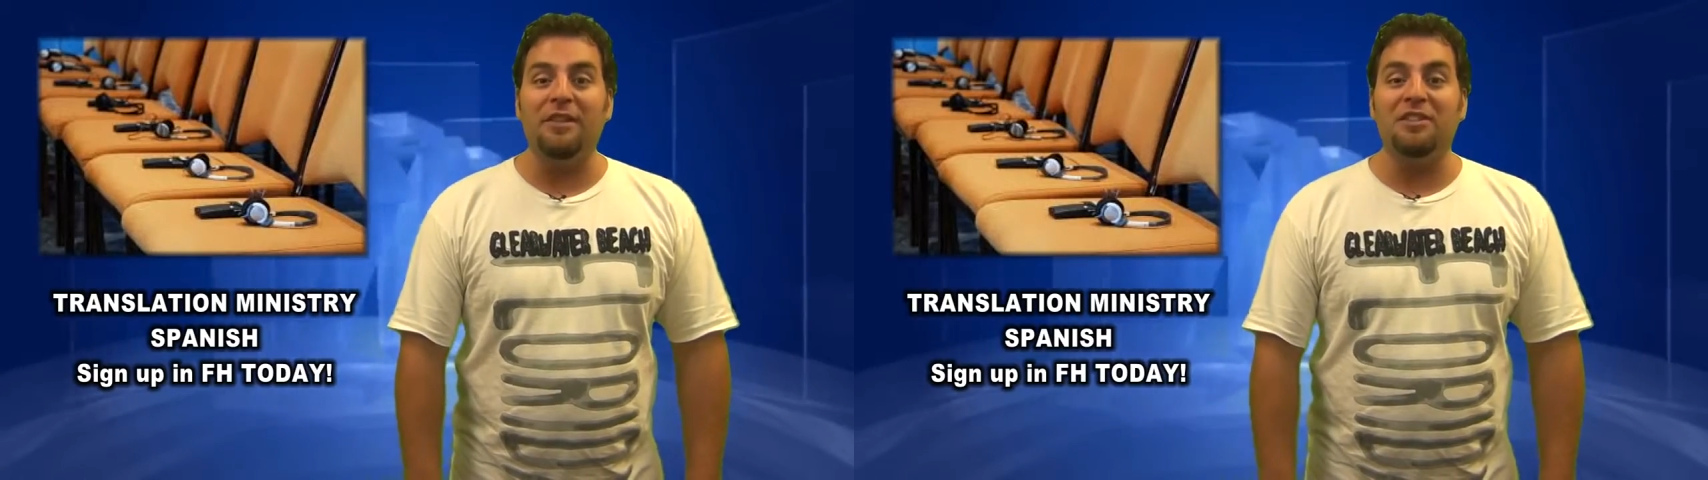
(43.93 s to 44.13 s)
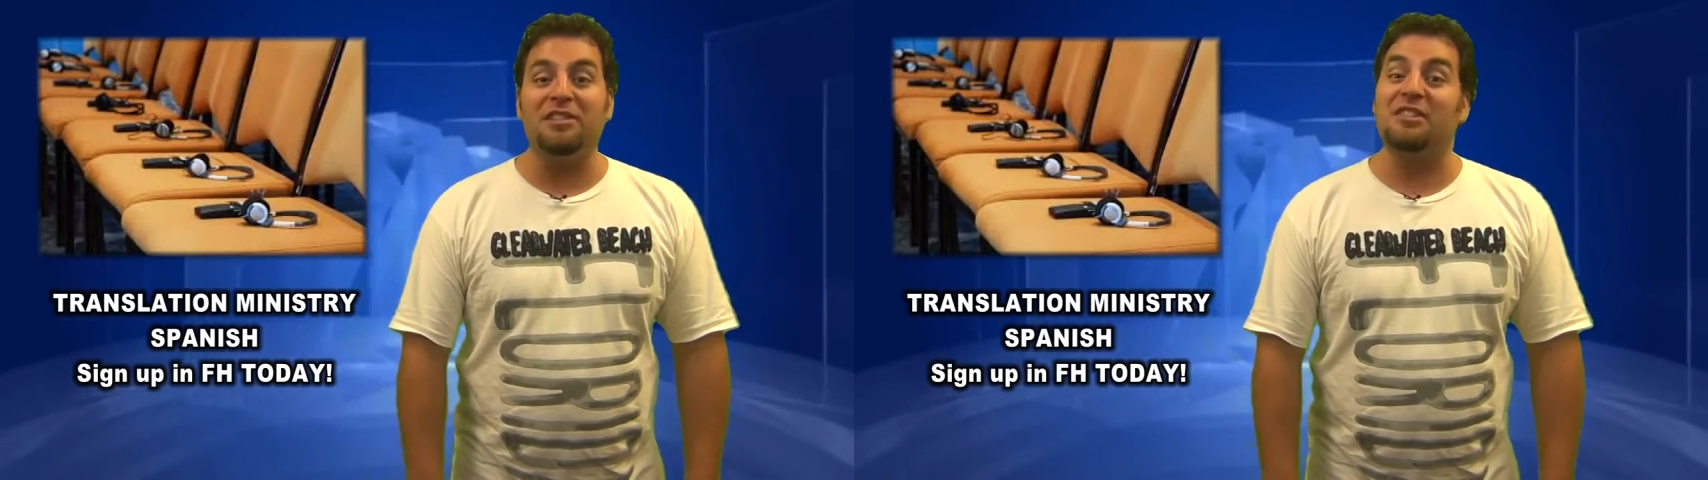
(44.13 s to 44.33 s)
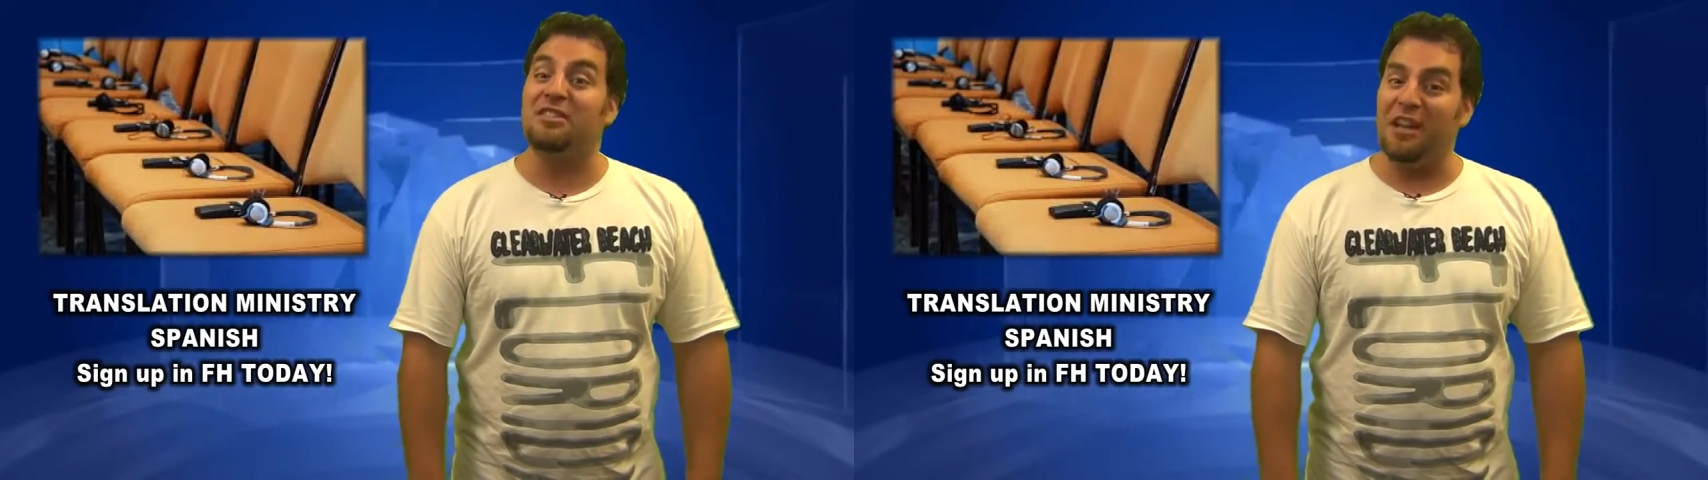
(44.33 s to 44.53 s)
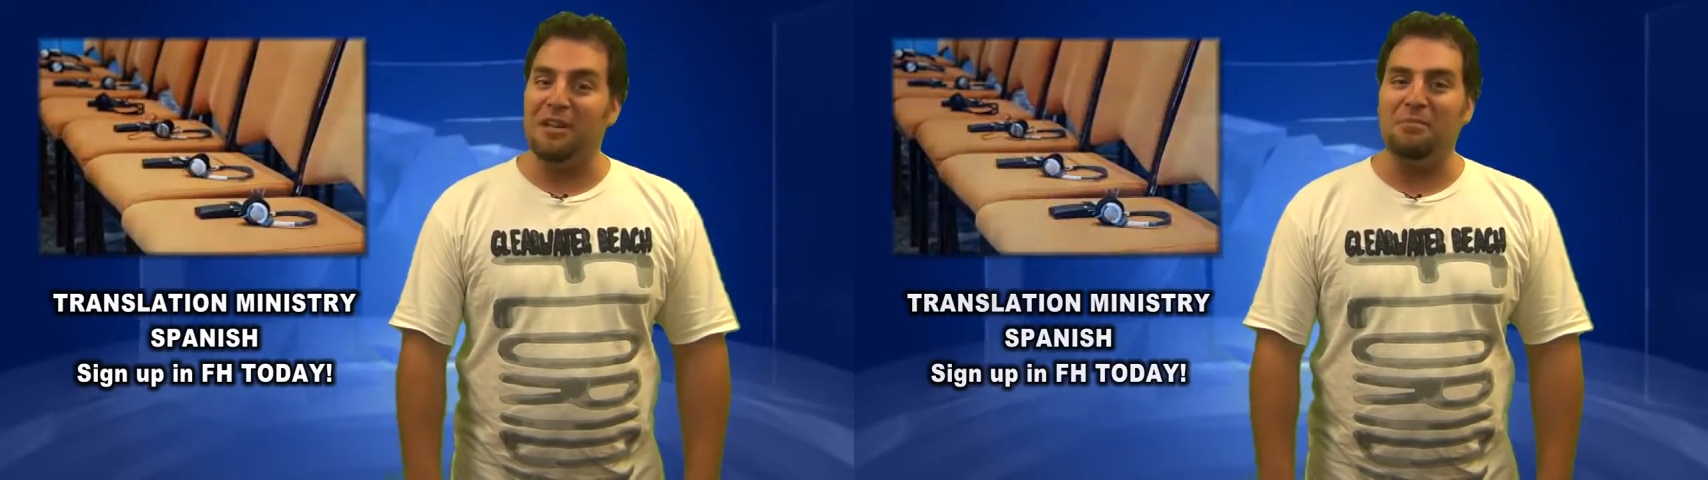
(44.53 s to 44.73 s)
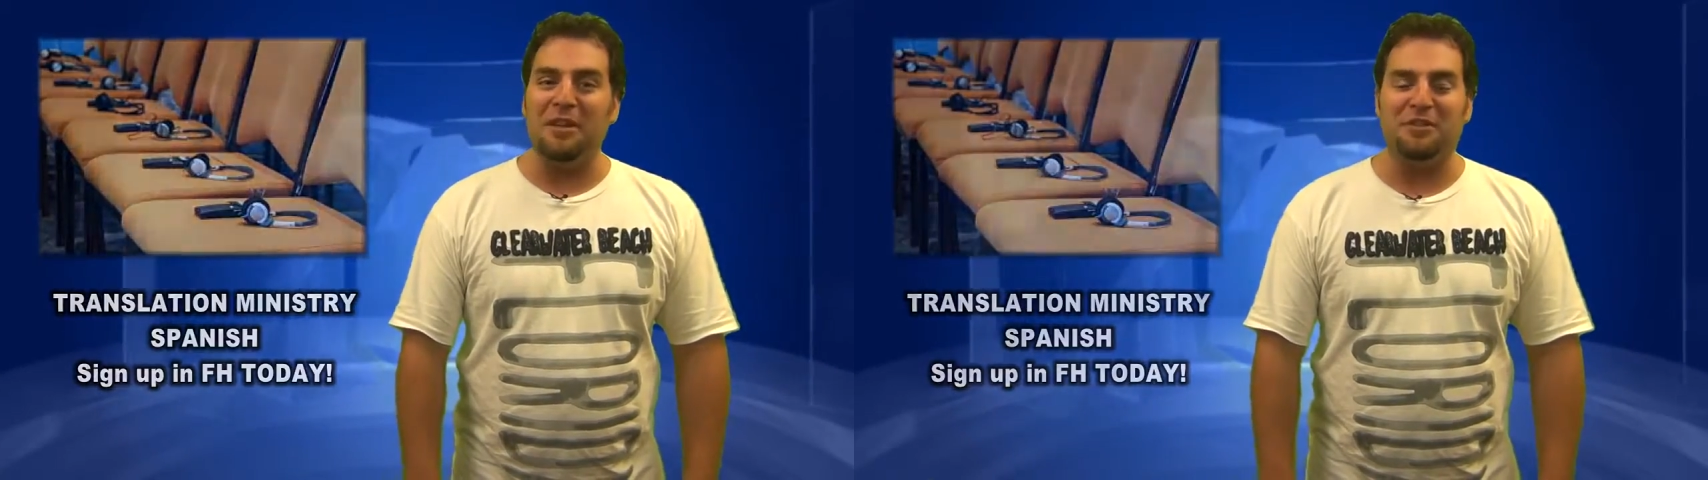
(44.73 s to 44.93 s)
in this
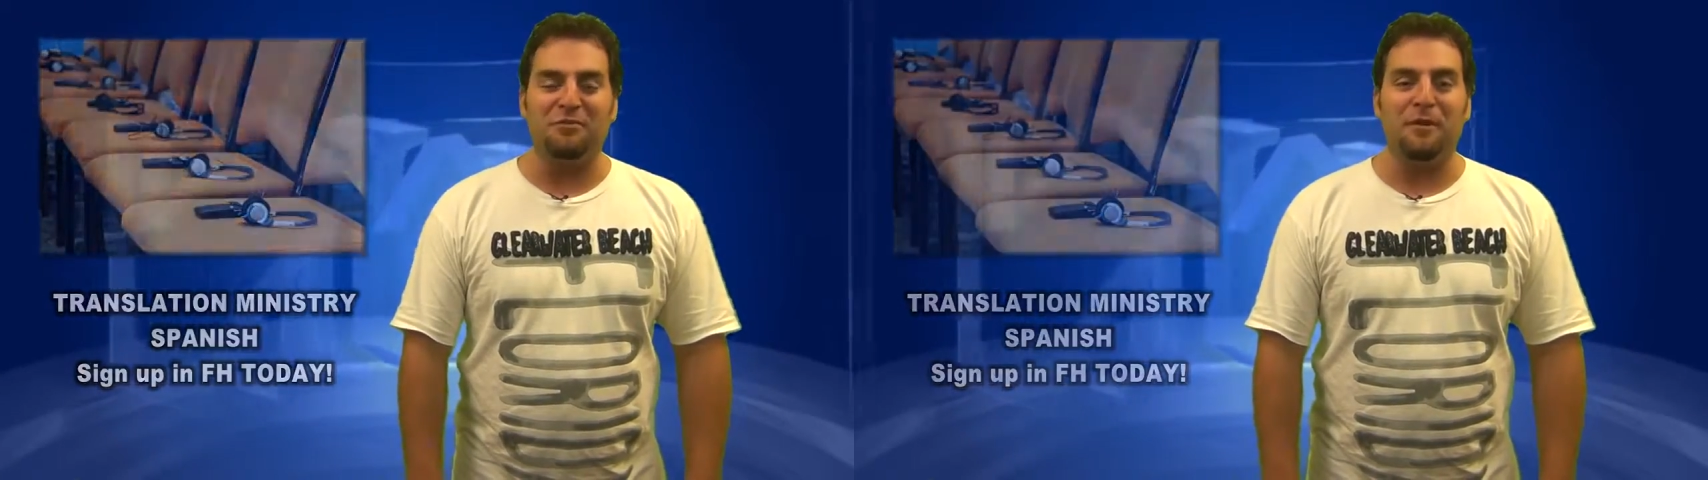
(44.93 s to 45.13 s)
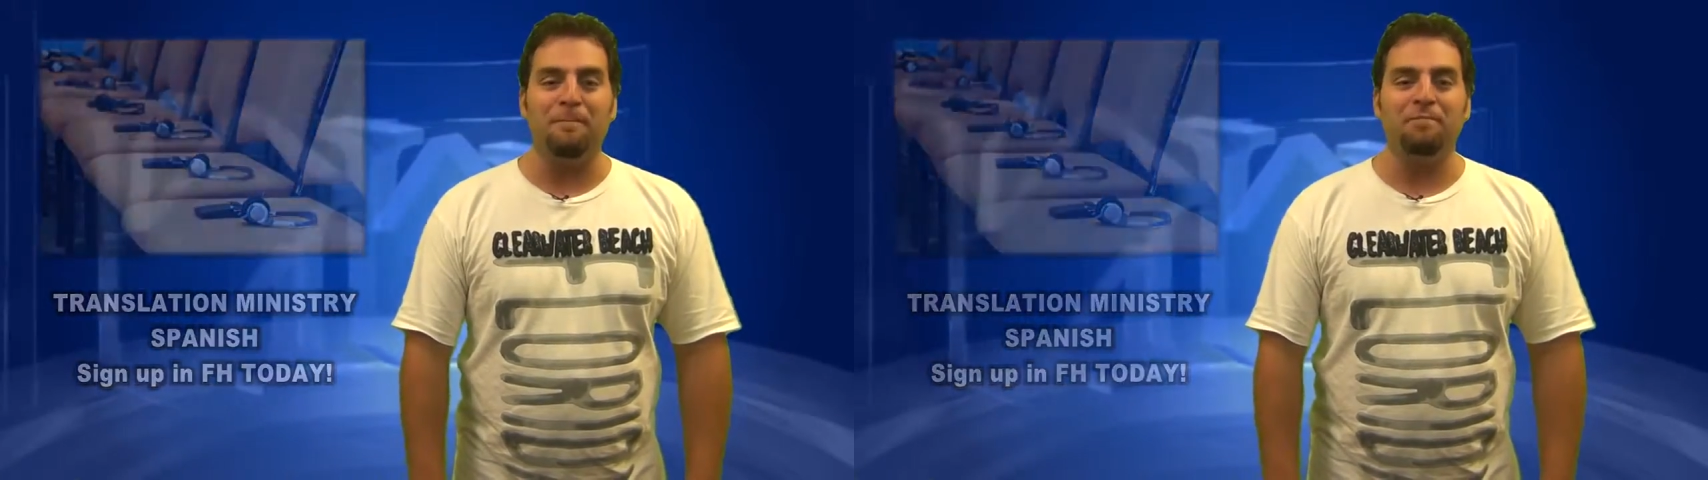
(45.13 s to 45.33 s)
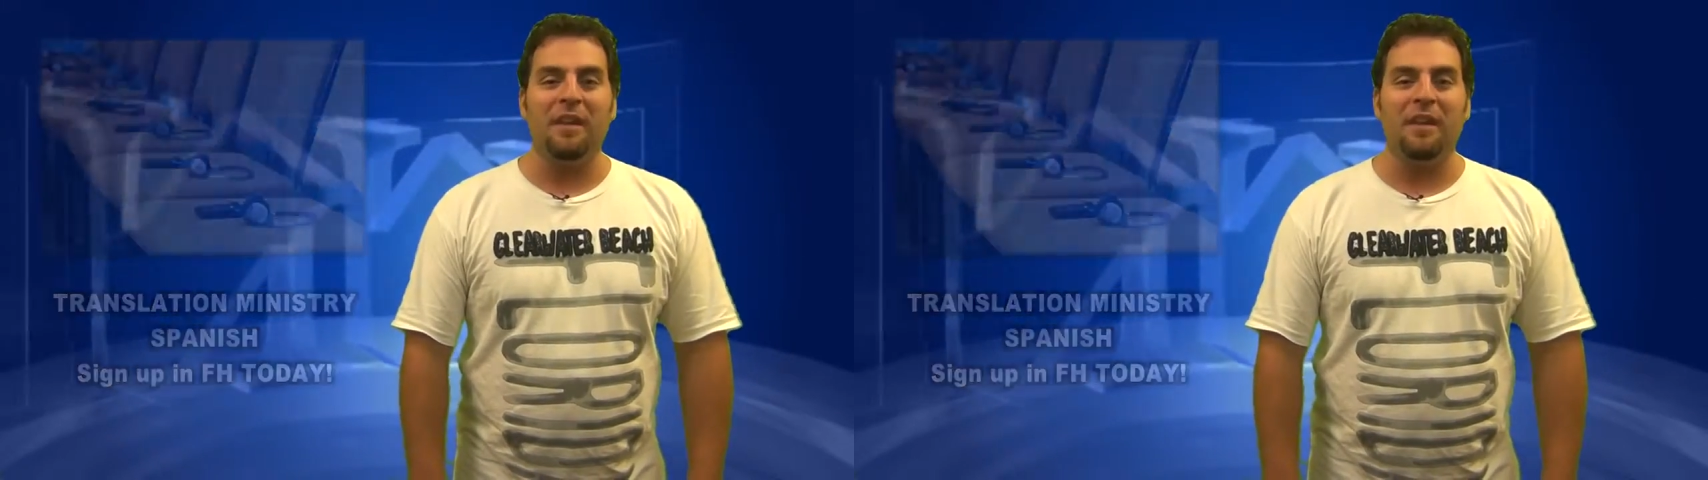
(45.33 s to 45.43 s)
exciting ministry.